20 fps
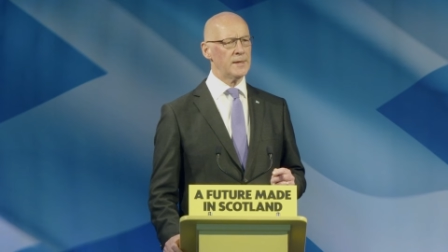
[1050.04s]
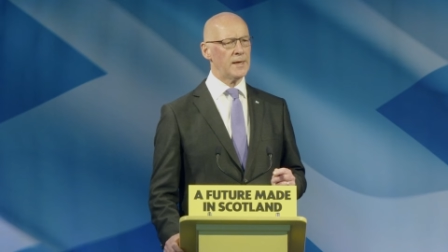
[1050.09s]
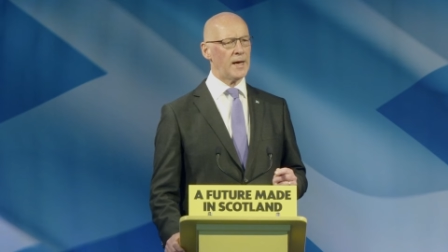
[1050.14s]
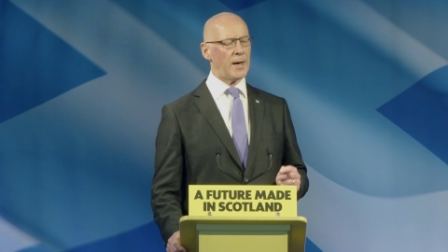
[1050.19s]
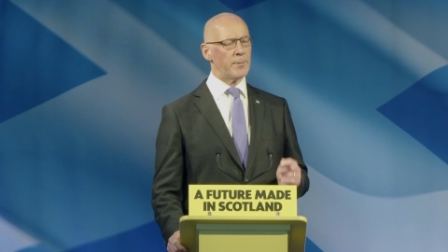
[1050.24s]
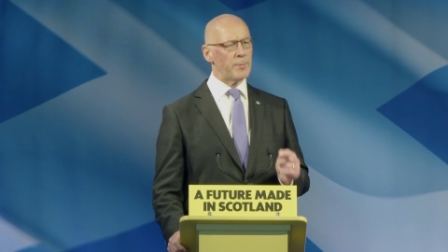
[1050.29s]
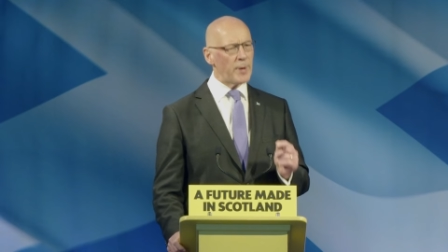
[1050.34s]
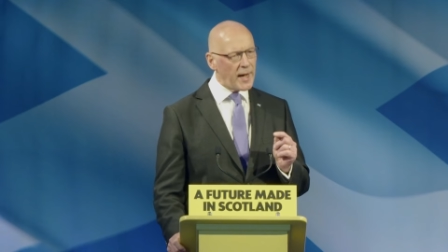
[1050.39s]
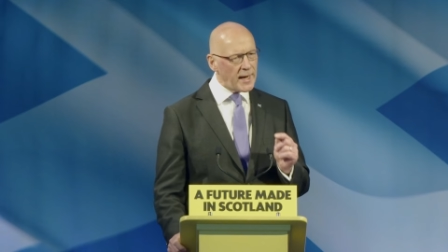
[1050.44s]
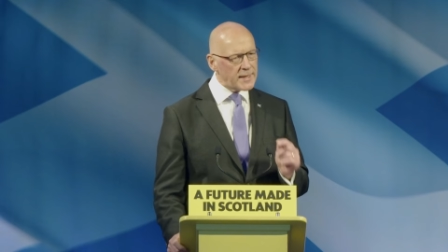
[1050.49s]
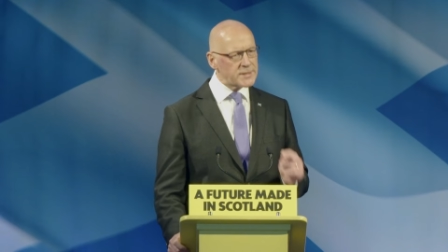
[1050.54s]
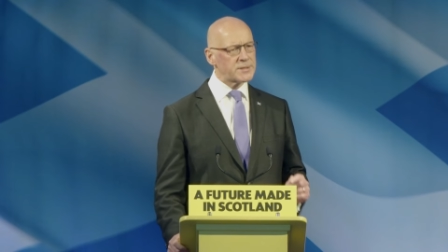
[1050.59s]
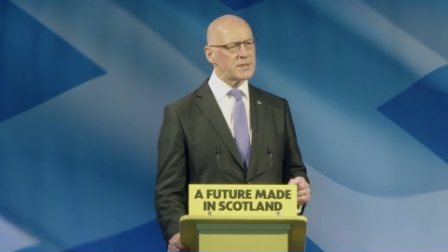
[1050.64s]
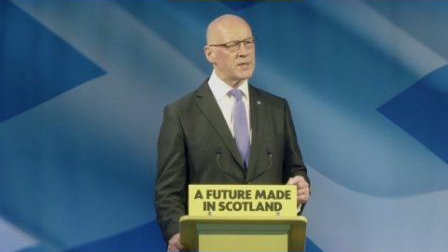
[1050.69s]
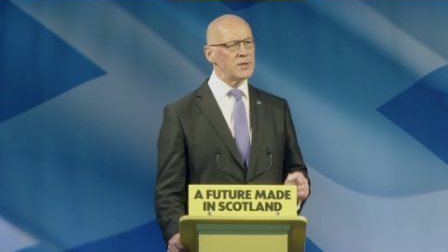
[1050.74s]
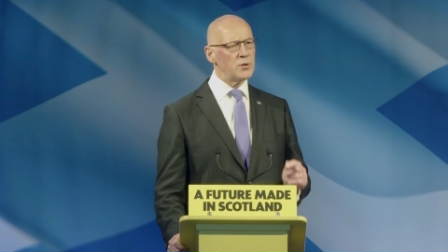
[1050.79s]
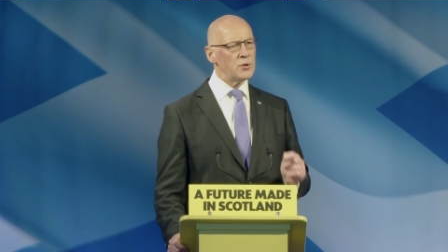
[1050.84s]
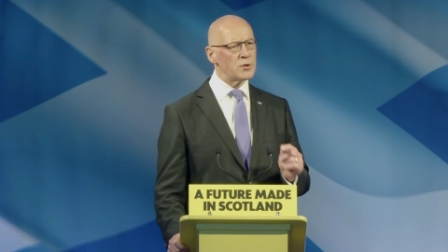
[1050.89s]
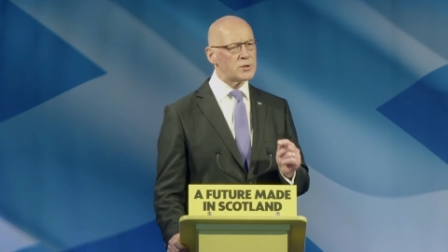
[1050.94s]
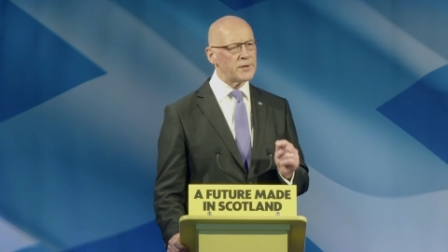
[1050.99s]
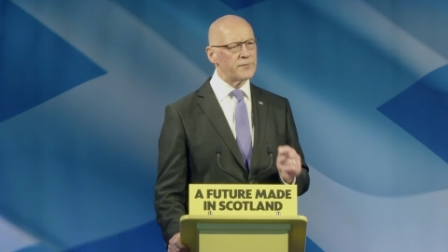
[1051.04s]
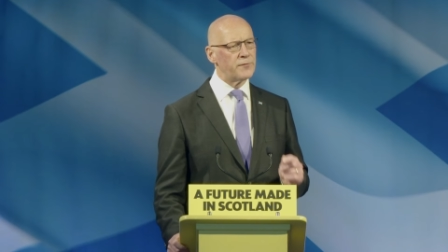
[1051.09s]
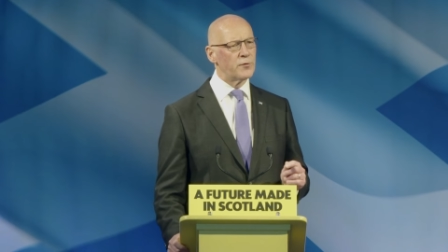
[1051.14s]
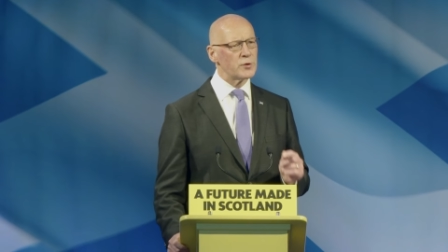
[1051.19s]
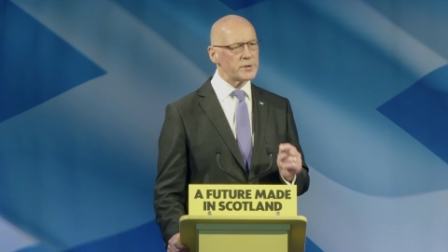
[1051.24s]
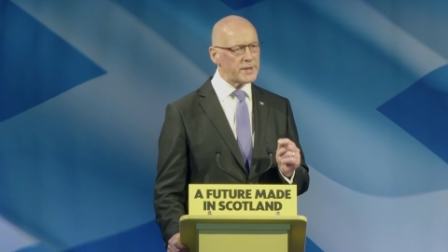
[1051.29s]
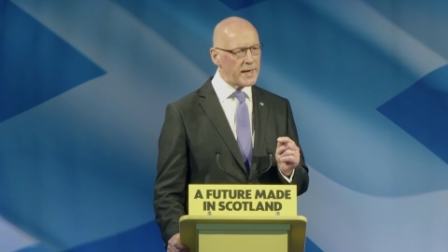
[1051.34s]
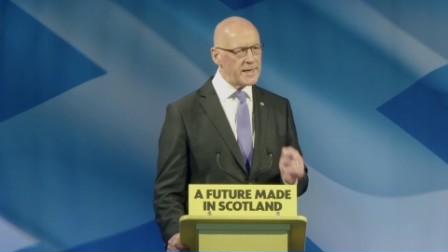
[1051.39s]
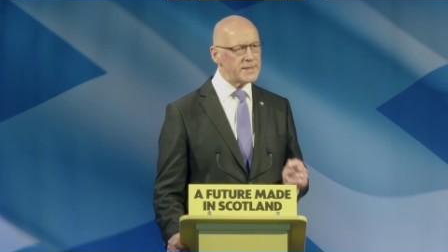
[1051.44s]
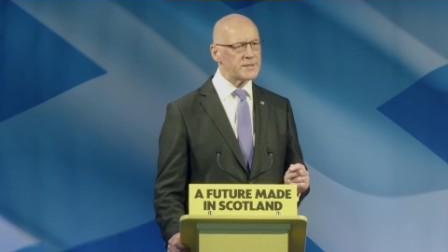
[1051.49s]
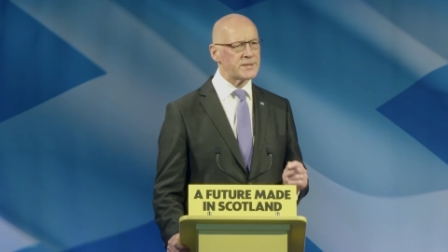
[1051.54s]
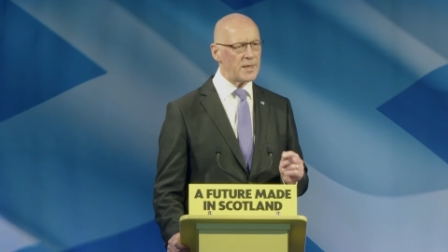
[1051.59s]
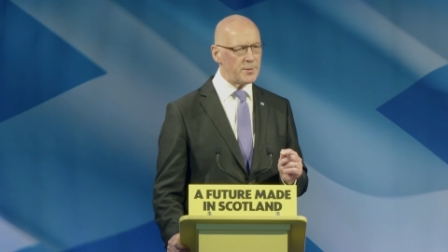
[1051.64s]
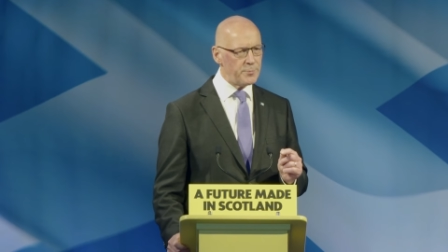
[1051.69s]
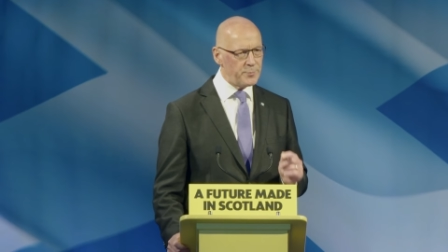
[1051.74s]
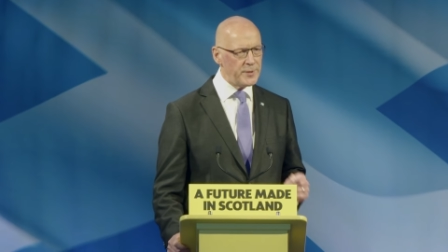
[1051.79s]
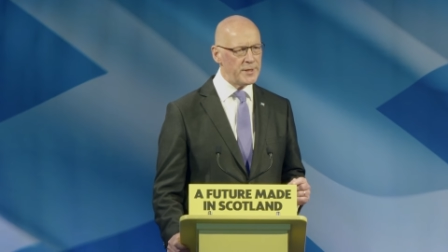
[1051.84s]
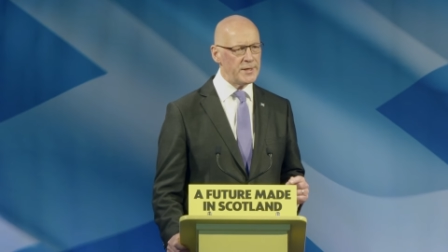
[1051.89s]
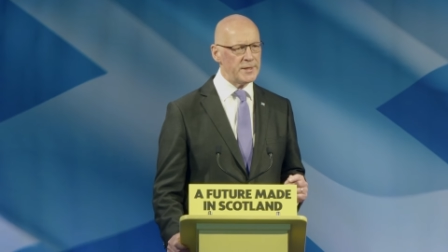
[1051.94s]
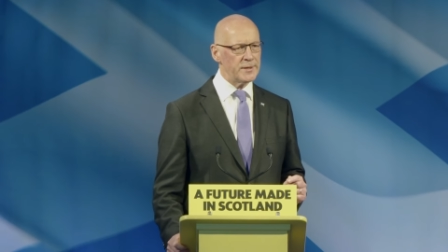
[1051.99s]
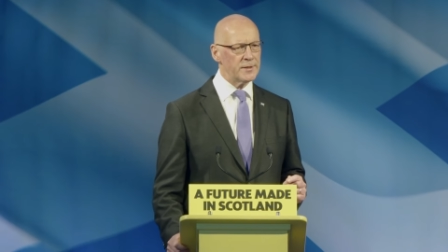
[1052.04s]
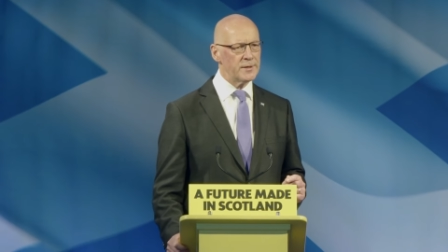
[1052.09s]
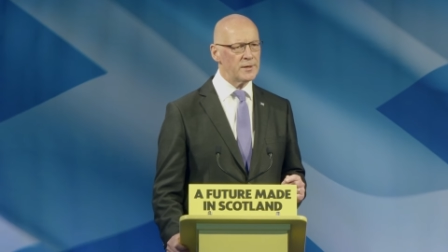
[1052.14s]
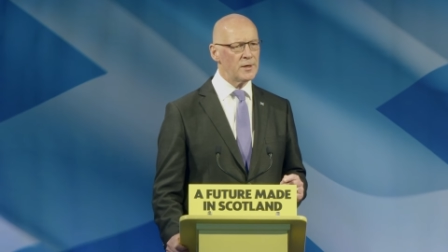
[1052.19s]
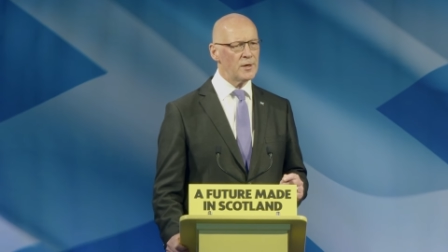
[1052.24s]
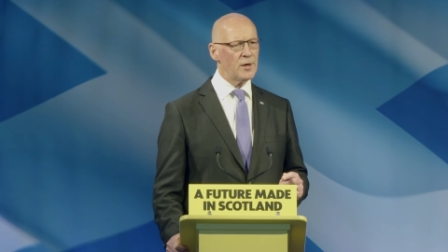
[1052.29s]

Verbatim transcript: I'm asking you to vote SNP